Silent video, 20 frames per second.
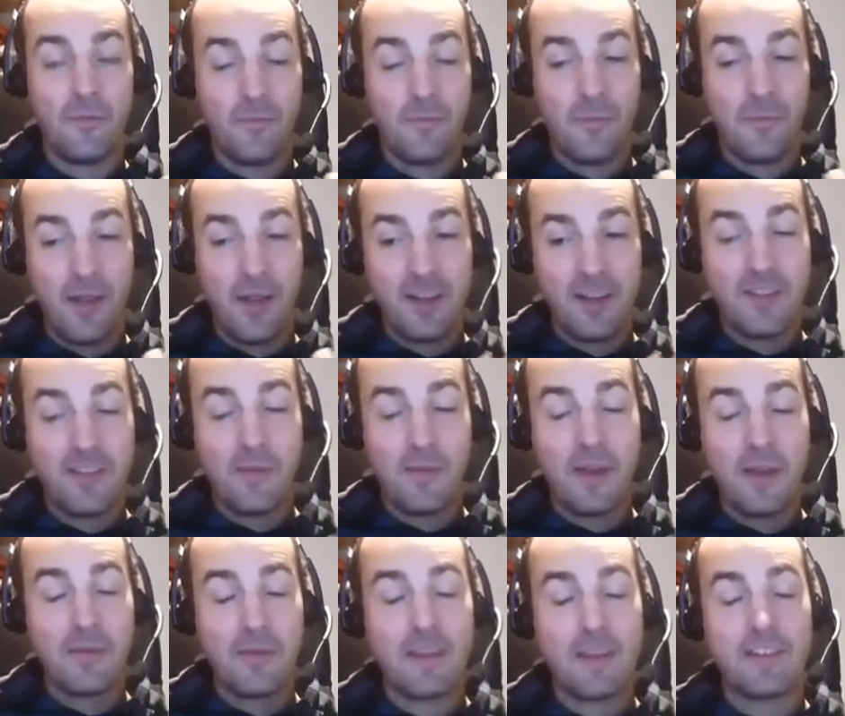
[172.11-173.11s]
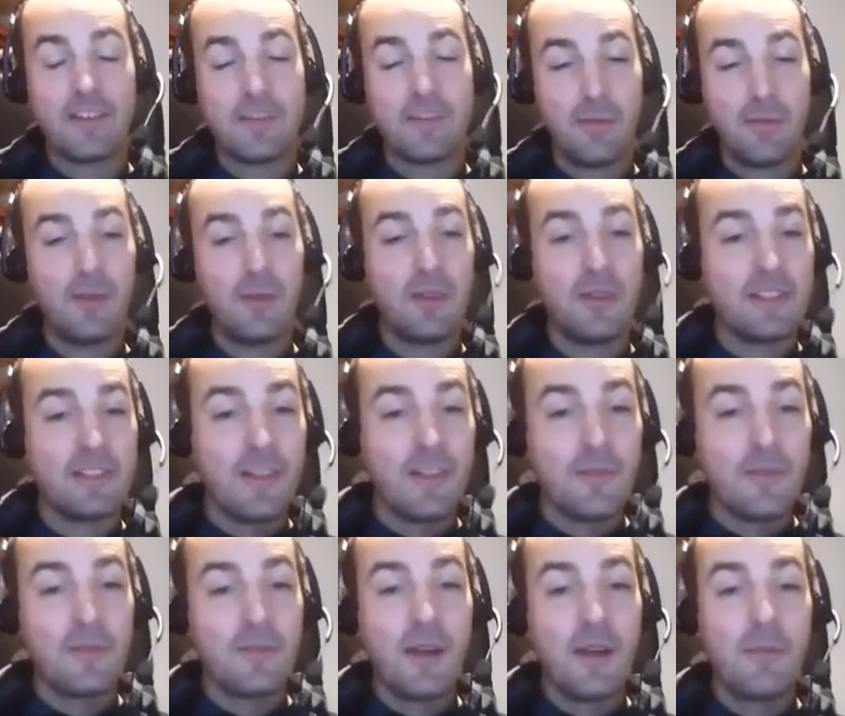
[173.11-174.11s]
partly the way we can deploy
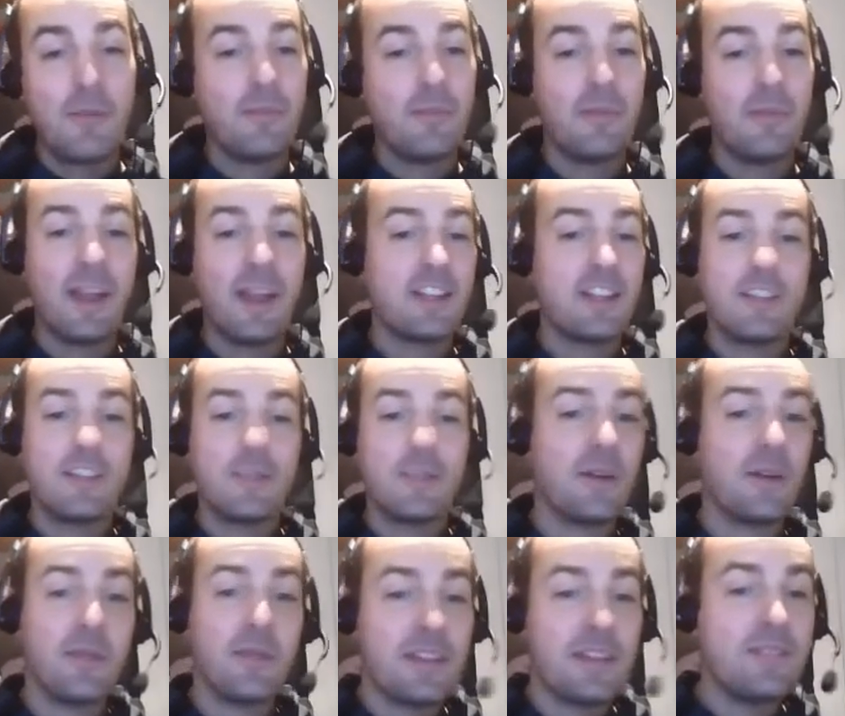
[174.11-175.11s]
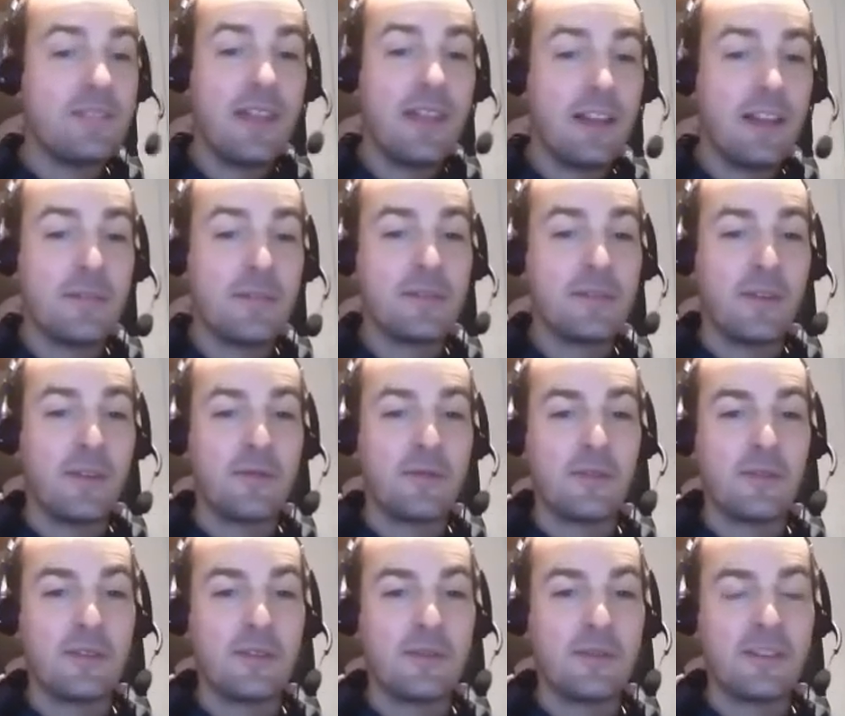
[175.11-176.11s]
software, but actually the way we can develop
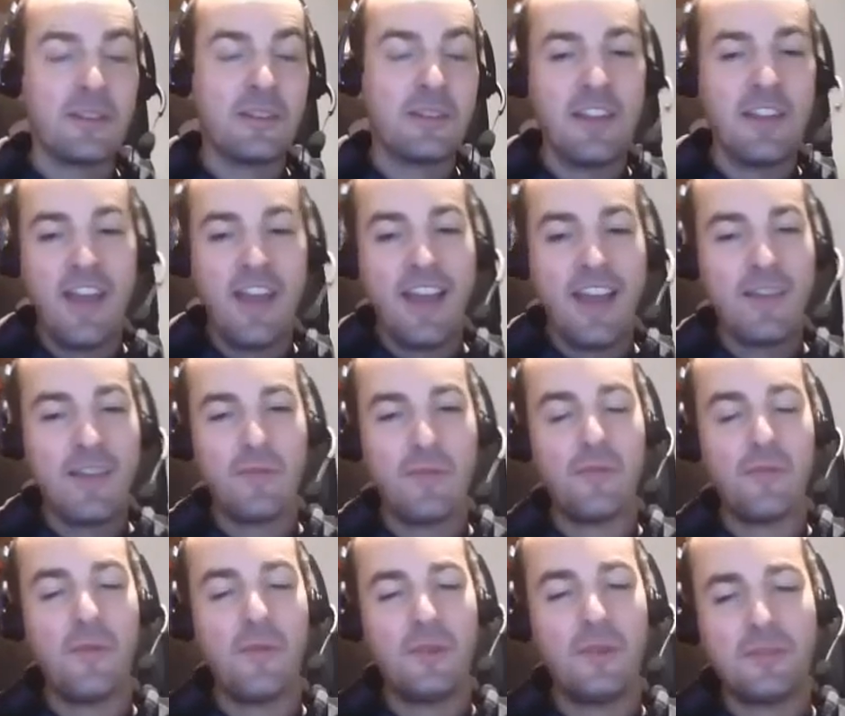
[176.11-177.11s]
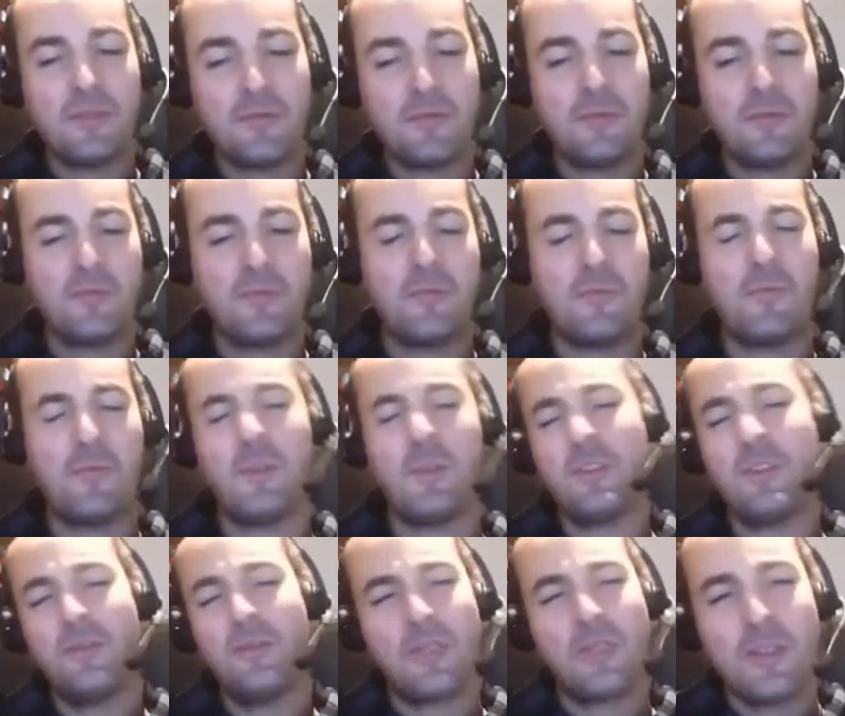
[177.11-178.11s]
software as well. So what are
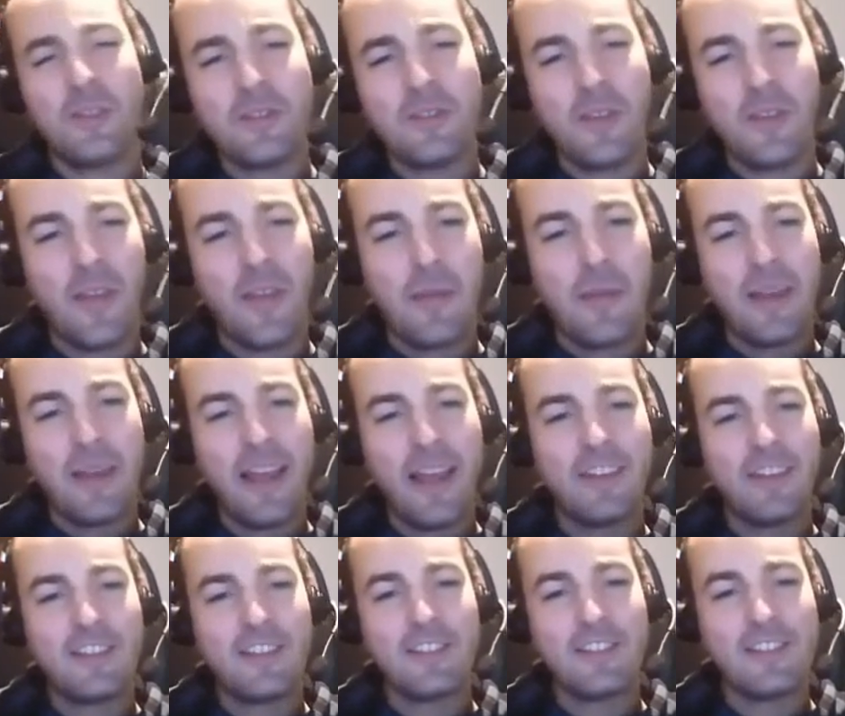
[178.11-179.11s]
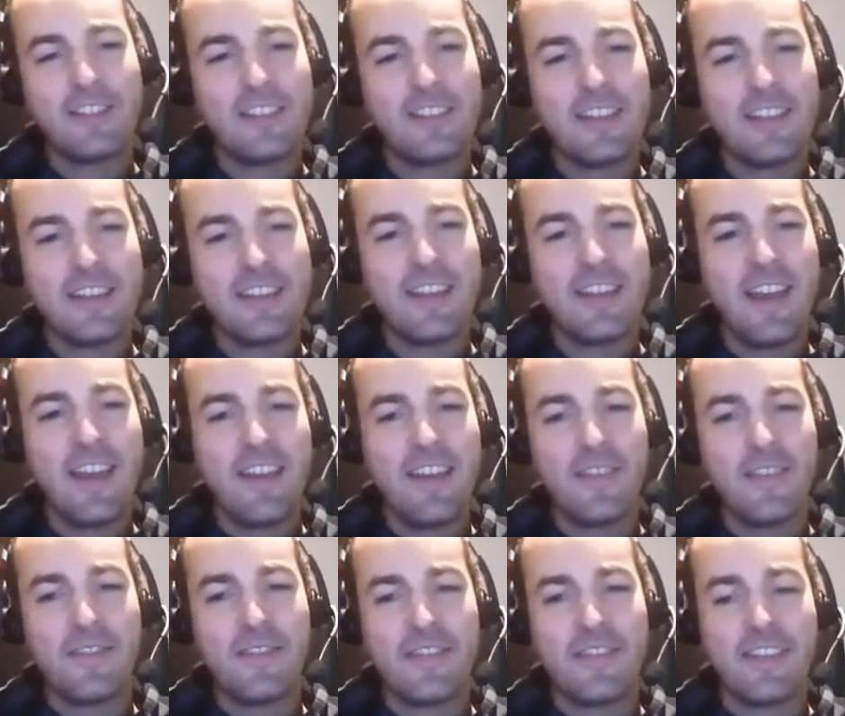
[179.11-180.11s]
your views on that? I mean, how do you see
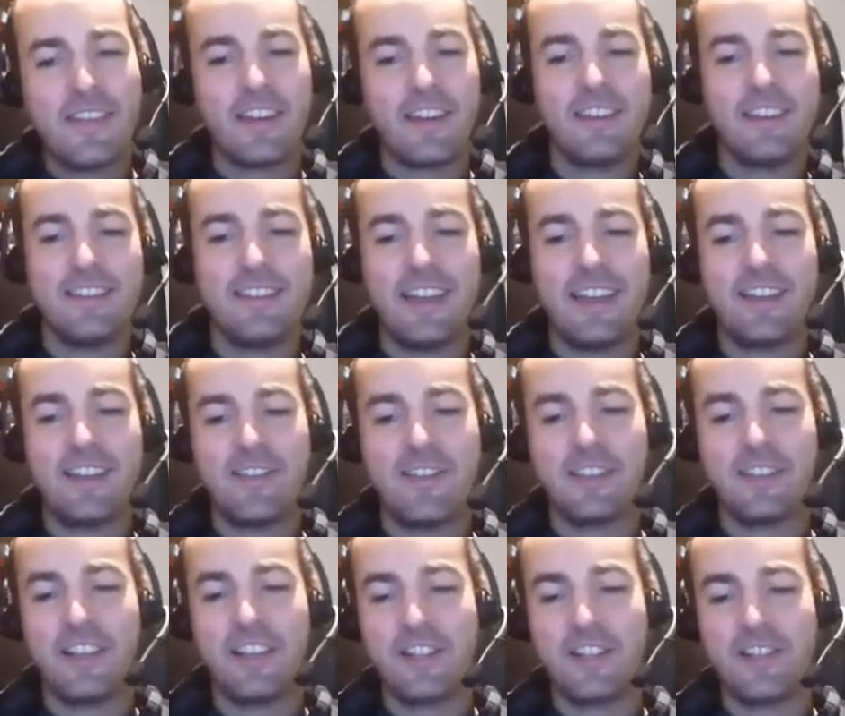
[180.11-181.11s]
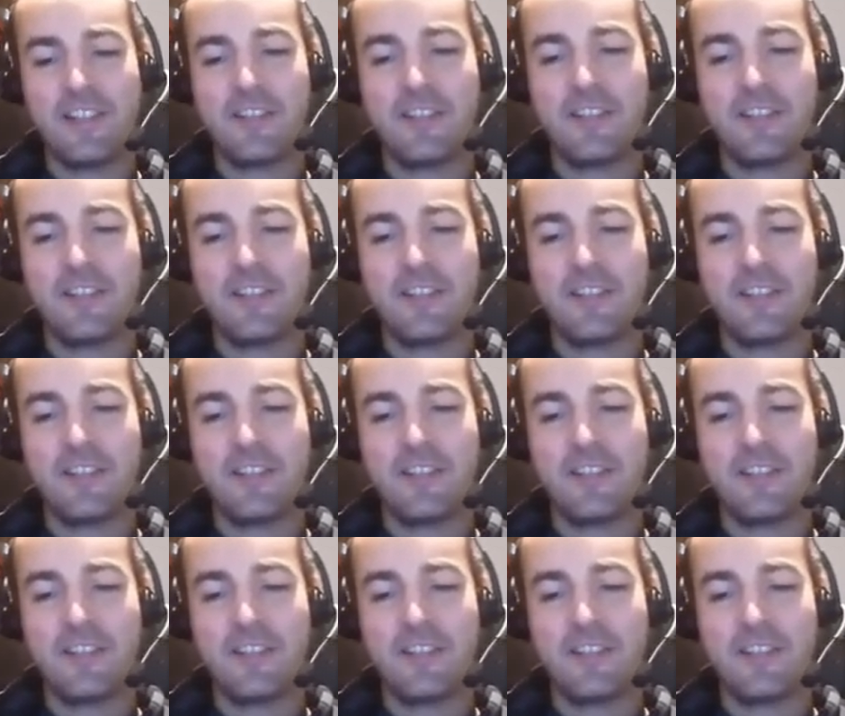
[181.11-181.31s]
that containerization has